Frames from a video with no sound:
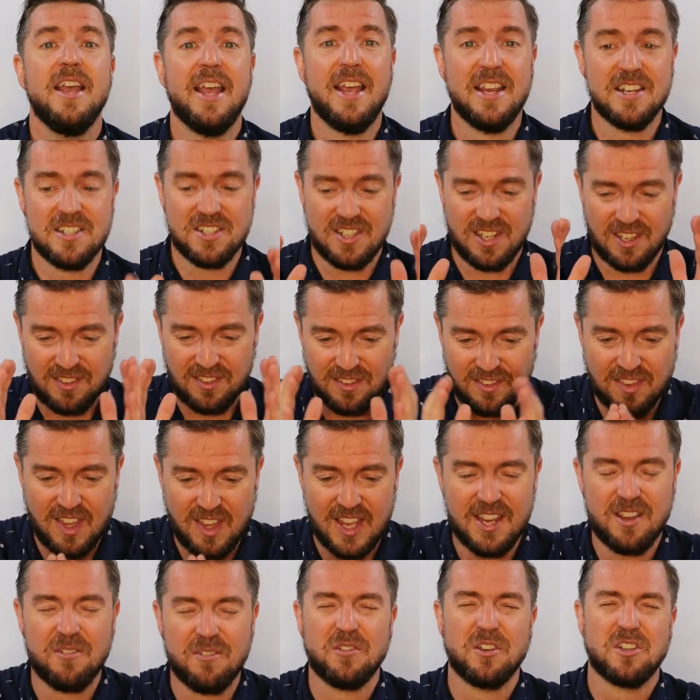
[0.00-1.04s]
is to
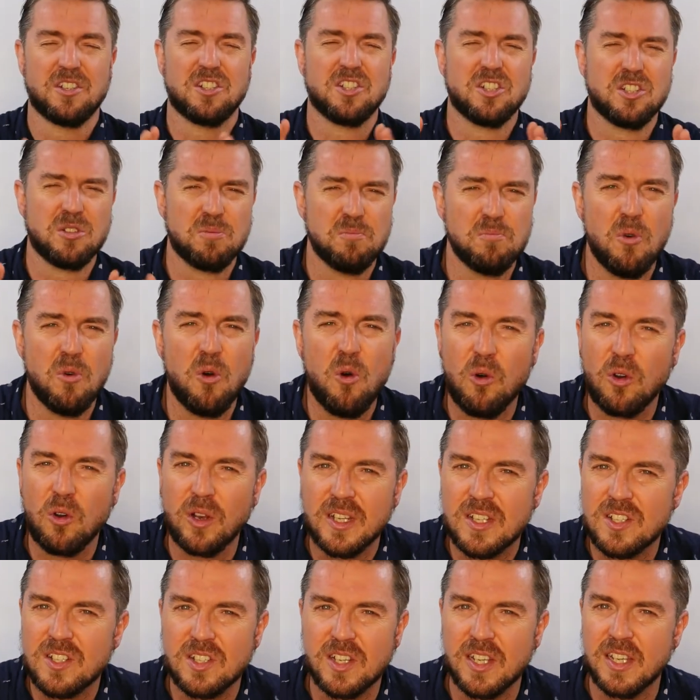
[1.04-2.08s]
think of the
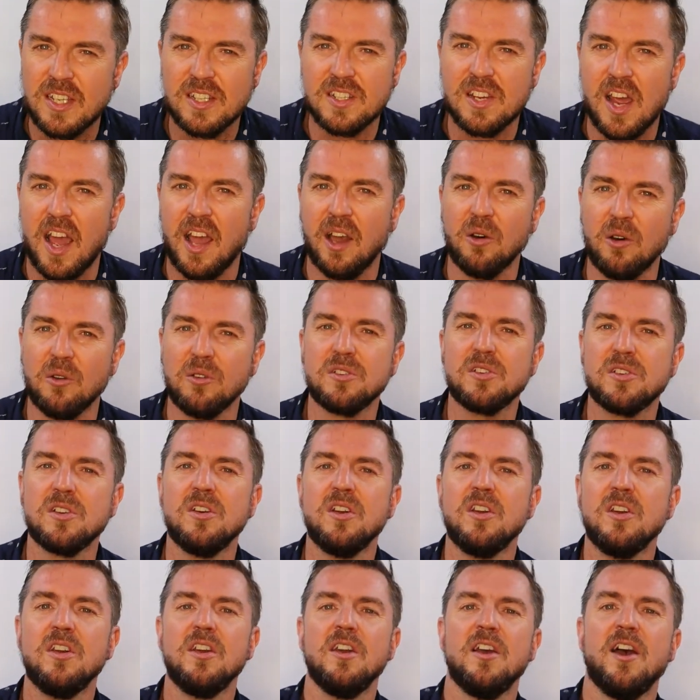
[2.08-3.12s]
smallest details.
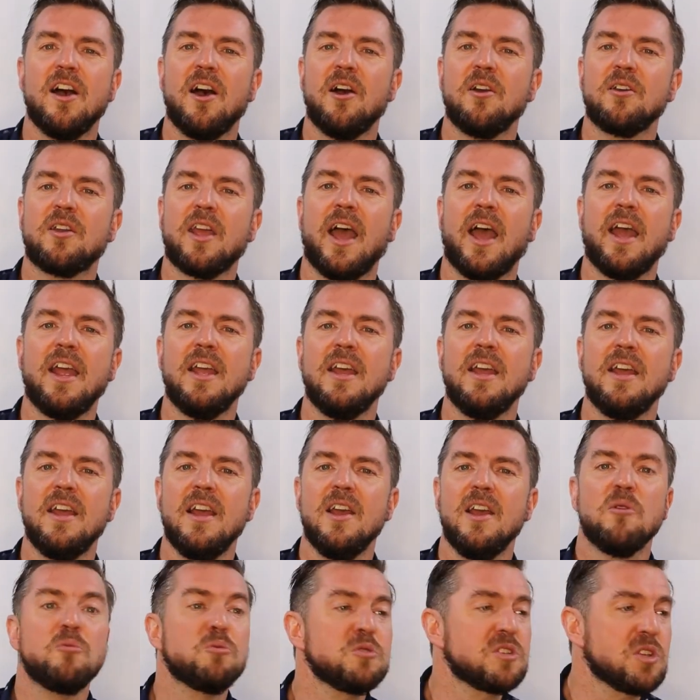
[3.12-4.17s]
Okay?
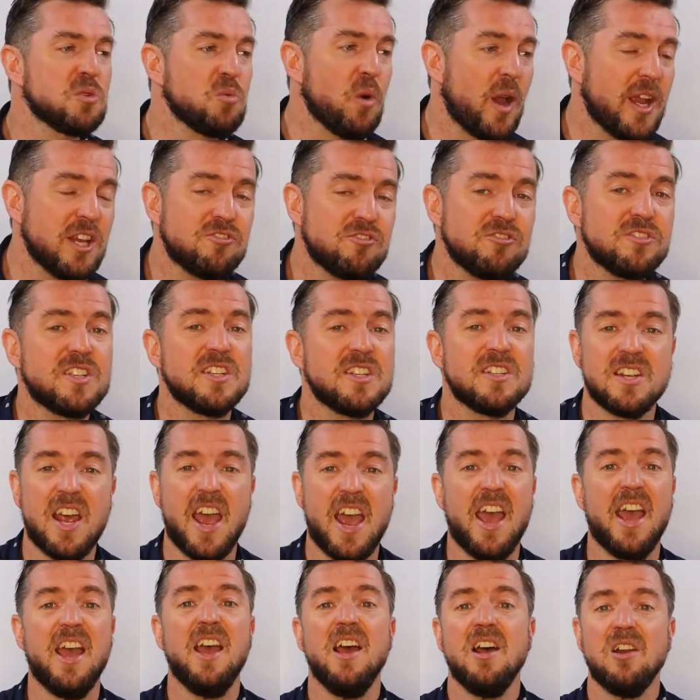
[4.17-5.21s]
Was the waitress's
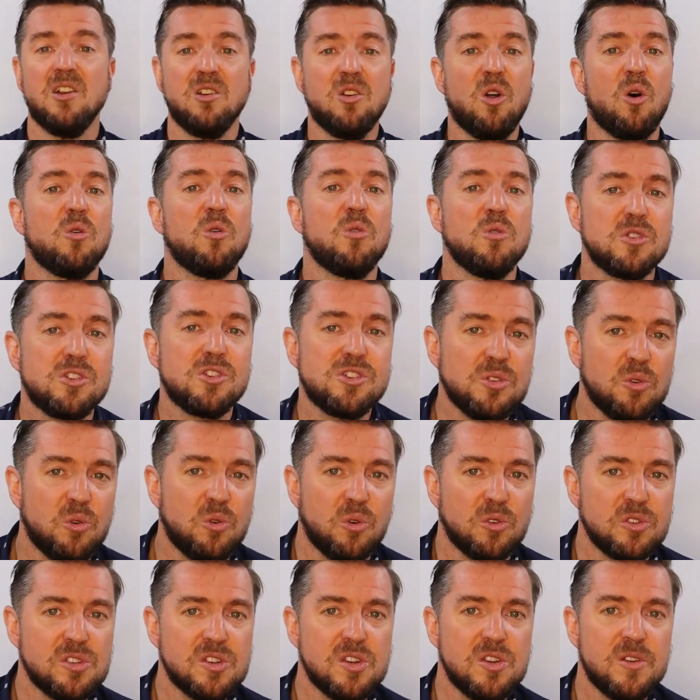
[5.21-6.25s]
hair long or
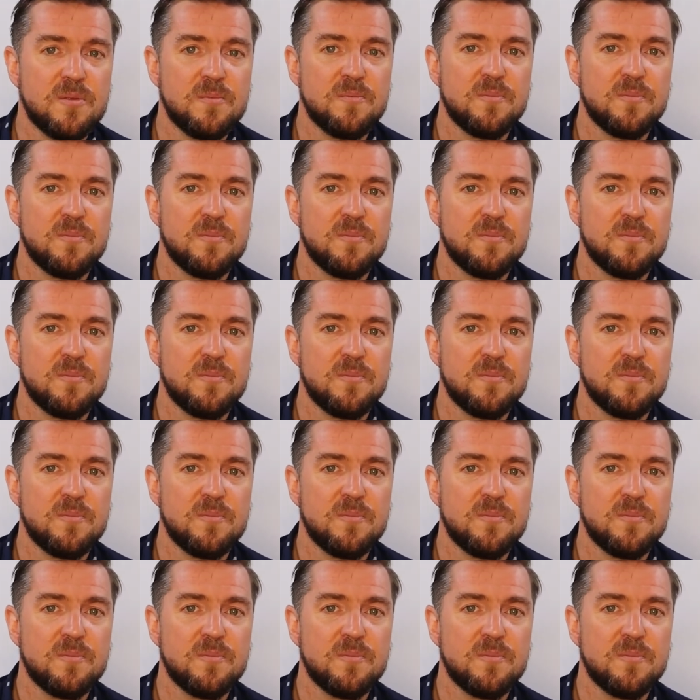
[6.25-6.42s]
short?